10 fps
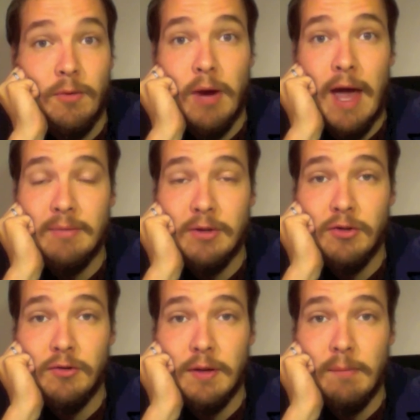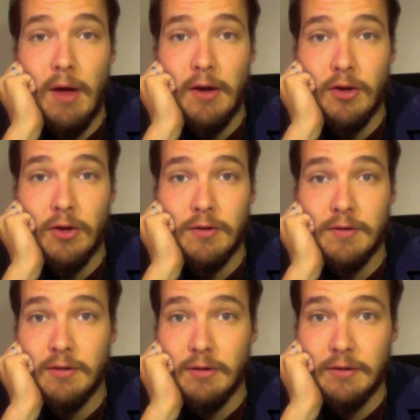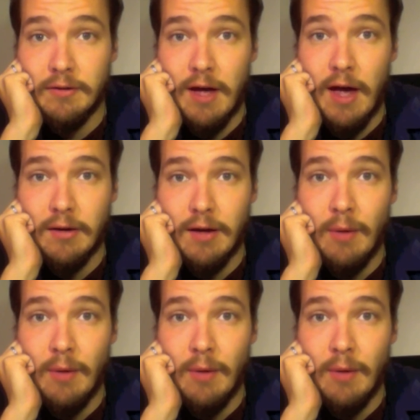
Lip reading: Perhaps in choosing the moniker Sincerely Scott,